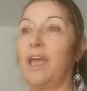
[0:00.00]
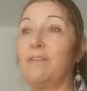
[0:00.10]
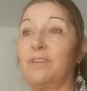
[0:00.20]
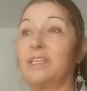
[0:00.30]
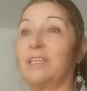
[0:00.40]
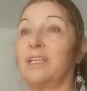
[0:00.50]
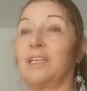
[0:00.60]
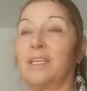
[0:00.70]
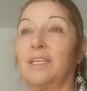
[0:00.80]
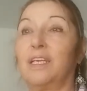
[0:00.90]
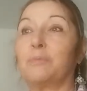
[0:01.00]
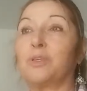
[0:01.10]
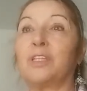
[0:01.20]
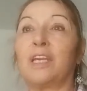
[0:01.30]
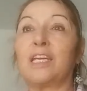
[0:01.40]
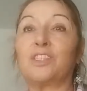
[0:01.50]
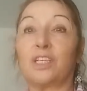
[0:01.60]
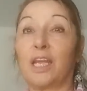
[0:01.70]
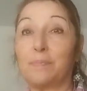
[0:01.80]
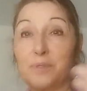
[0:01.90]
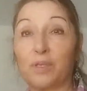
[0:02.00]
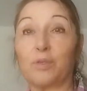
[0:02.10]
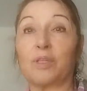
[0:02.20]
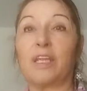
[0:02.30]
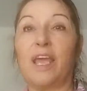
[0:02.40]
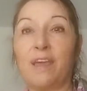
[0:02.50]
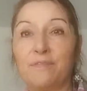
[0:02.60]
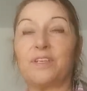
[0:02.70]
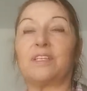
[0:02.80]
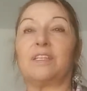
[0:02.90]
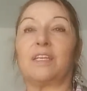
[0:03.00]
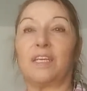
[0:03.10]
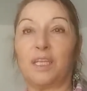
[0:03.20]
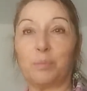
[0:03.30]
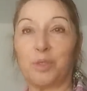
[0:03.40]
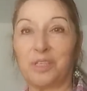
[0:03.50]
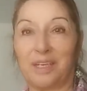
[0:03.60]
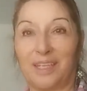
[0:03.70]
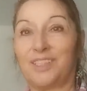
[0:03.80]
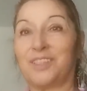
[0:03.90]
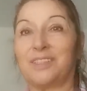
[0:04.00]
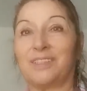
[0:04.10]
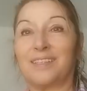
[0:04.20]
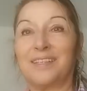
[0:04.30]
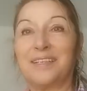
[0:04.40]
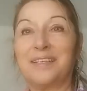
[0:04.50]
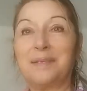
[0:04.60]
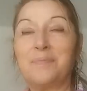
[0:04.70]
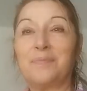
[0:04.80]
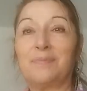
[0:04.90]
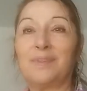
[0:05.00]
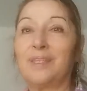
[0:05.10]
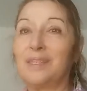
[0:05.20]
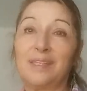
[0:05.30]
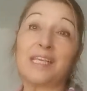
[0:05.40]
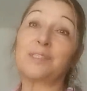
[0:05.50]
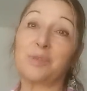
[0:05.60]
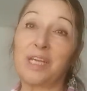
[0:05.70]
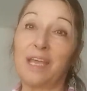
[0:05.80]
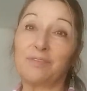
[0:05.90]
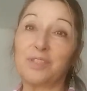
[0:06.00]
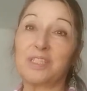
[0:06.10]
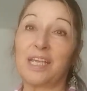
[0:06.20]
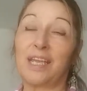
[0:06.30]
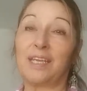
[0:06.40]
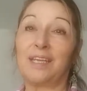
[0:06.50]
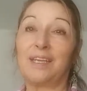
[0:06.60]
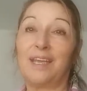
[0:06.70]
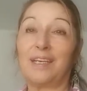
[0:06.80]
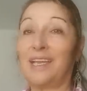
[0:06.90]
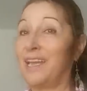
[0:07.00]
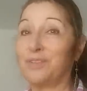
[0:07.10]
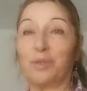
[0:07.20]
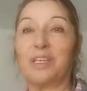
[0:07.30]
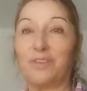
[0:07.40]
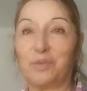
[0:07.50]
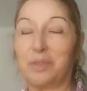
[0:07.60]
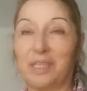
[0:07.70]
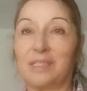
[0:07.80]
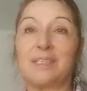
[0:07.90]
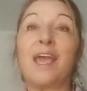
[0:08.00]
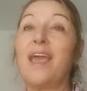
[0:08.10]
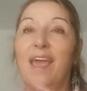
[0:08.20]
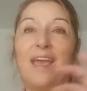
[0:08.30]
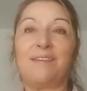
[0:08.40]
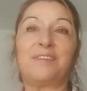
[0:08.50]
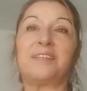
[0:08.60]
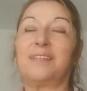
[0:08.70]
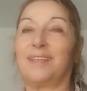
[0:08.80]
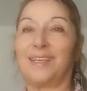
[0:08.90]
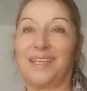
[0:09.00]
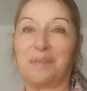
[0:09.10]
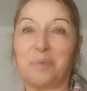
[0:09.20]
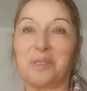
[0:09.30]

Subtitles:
everything in moderation, absolutely everything in moderation. That's what I have to say. And I have to leave you with this. Everything in